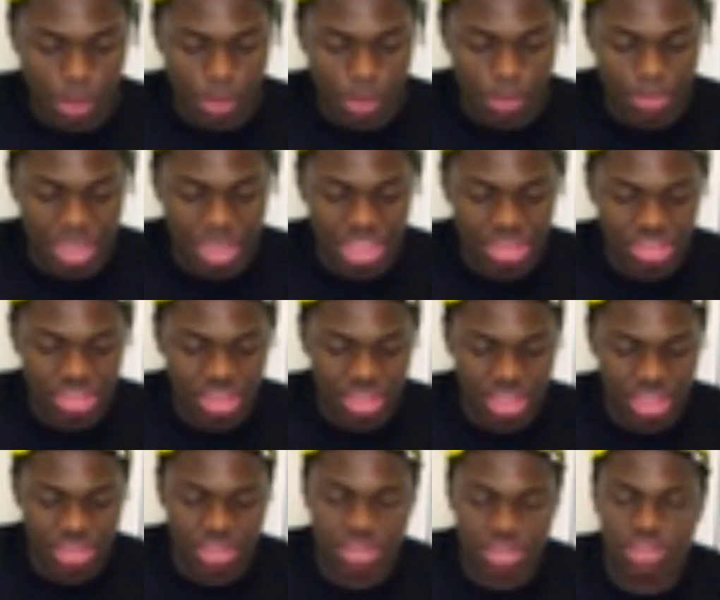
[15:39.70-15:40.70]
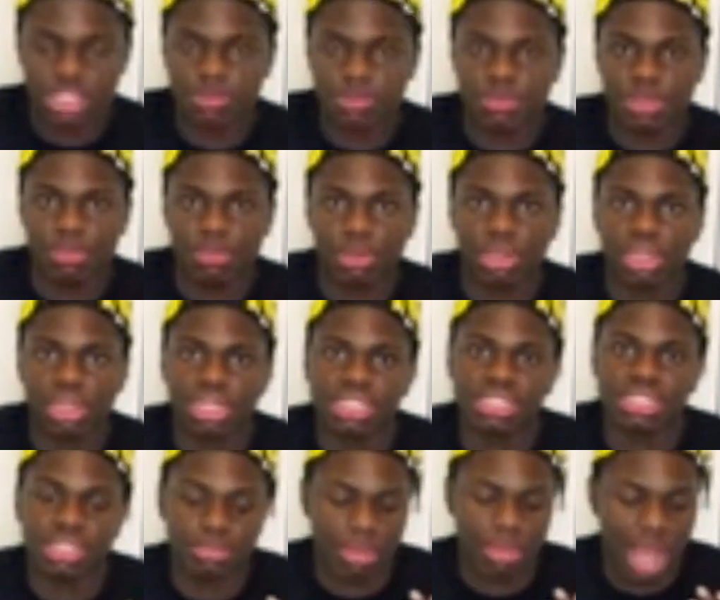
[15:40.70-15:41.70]
Me thinking that these people are going to
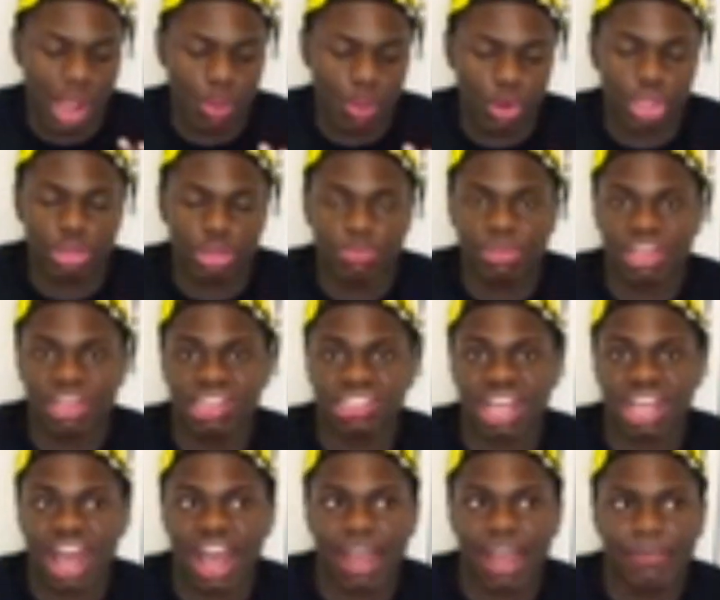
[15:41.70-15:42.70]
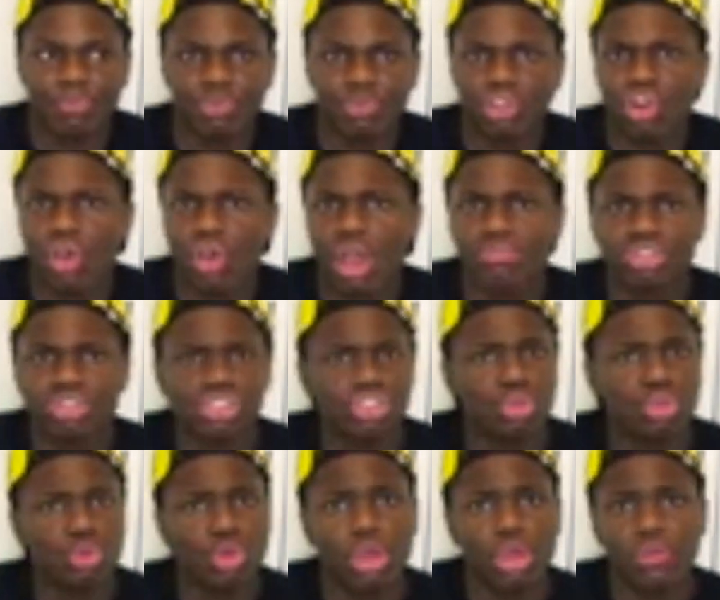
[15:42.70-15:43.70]
see my worth because I'm just
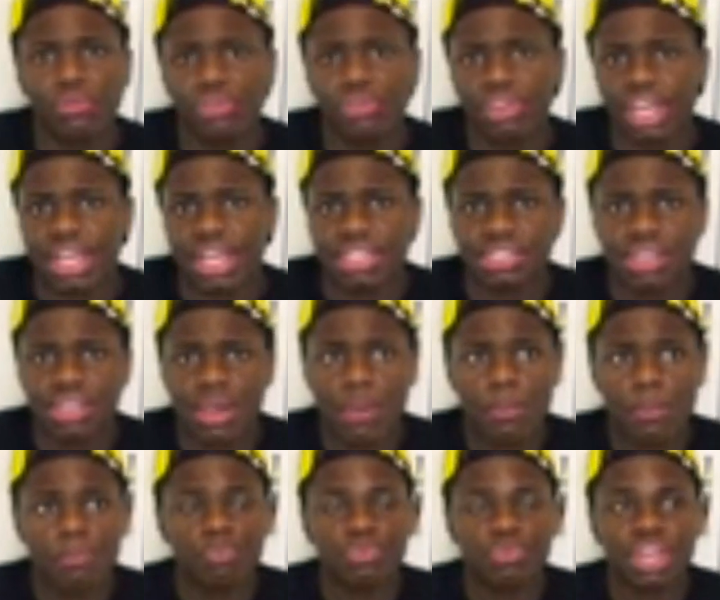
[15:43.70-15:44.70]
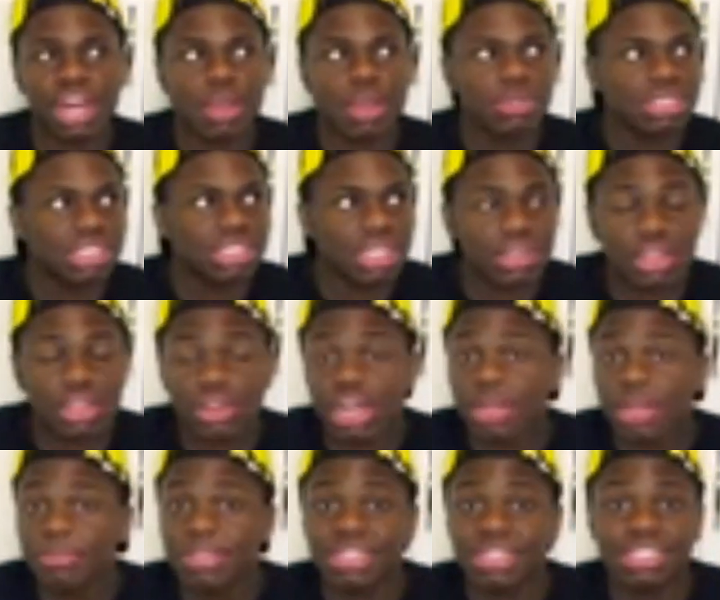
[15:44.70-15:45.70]
too good for this. And I would sit there and
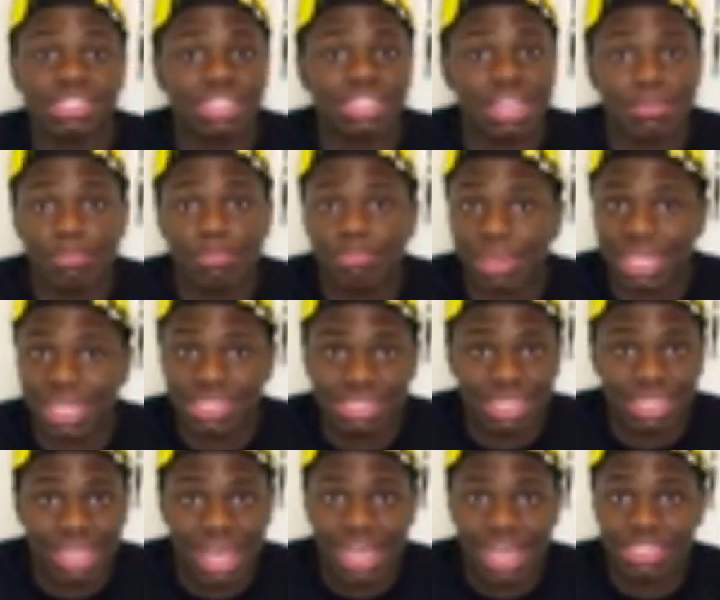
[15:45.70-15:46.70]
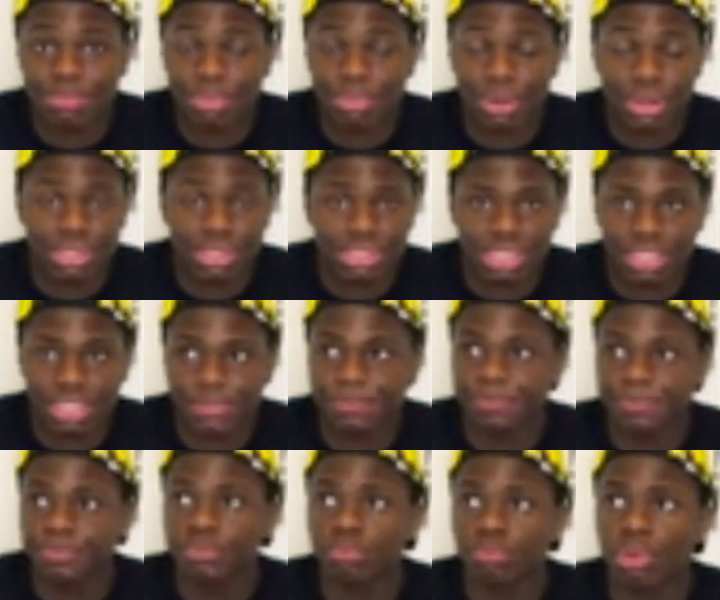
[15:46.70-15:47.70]
I'd be the same basic ass
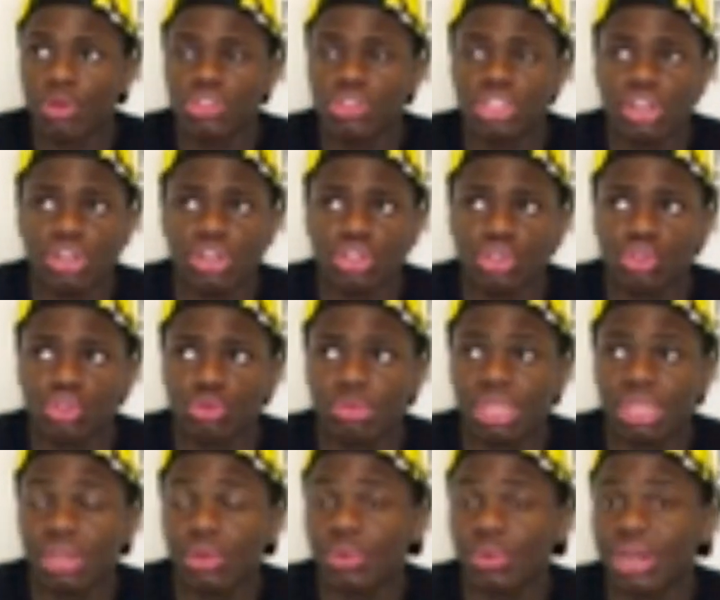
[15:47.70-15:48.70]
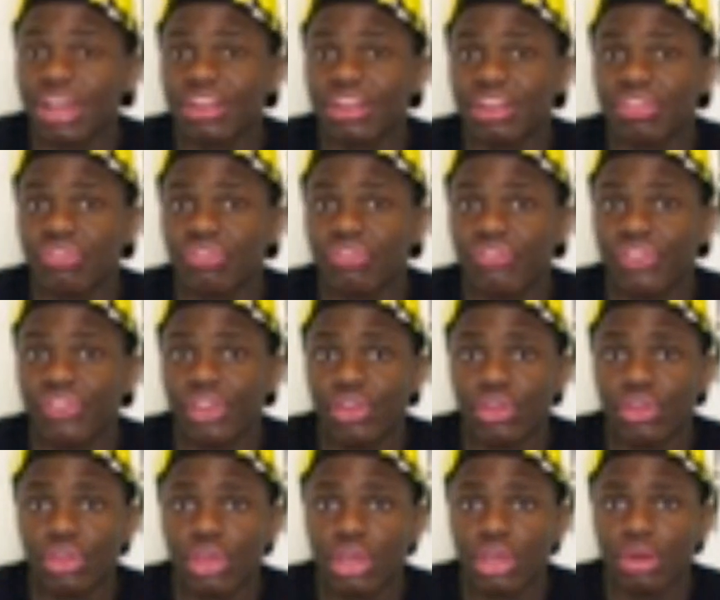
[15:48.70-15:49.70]
person posting on social media when I didn't
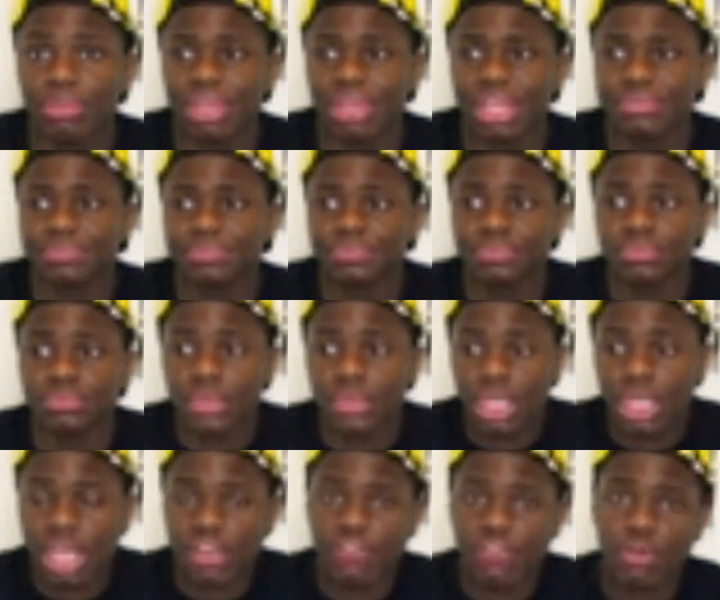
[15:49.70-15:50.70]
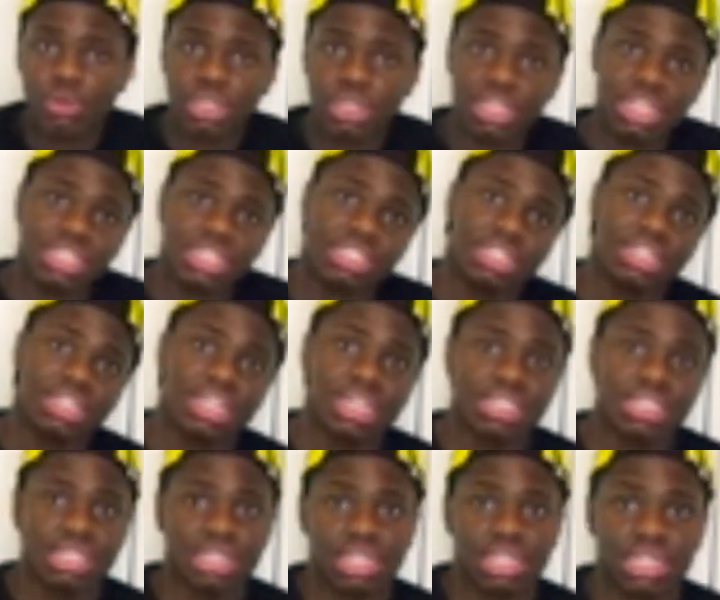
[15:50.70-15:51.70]
feel good and be like, if only this and
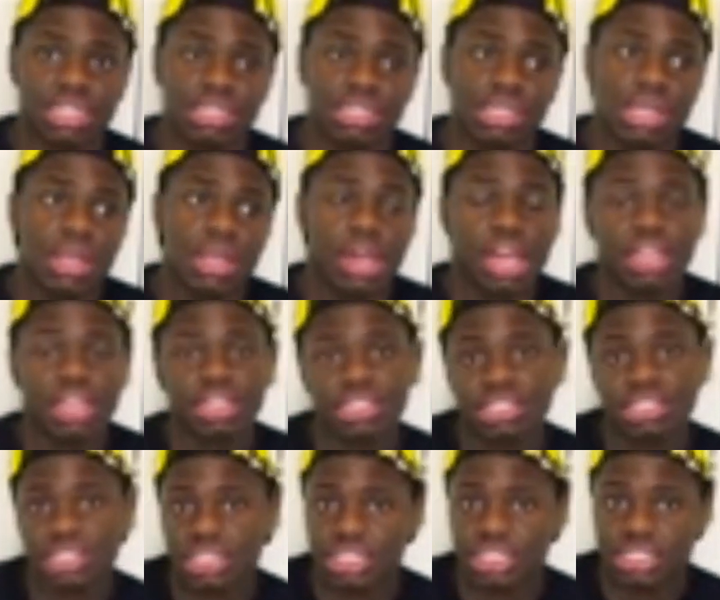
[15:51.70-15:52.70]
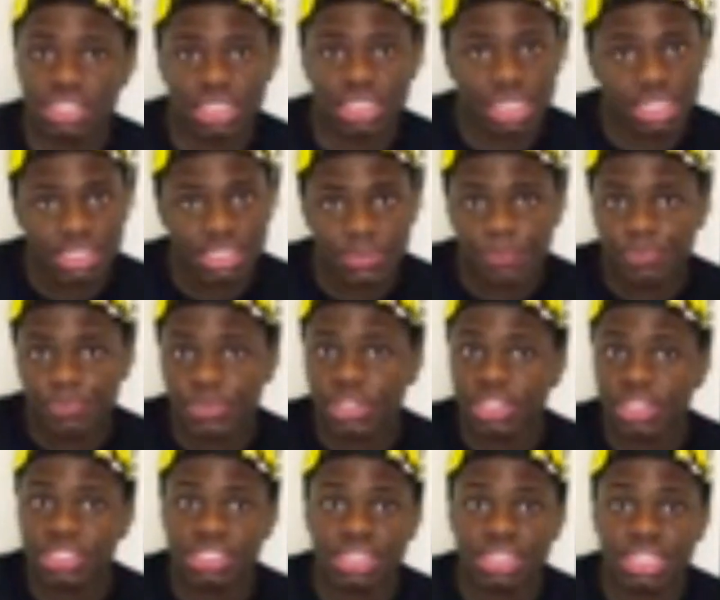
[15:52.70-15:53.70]
this and this and this and this and this and
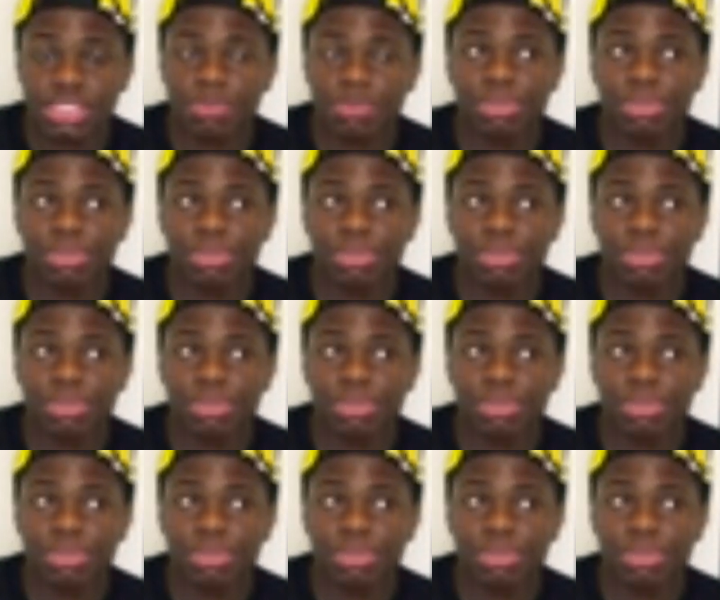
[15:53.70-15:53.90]
this and this.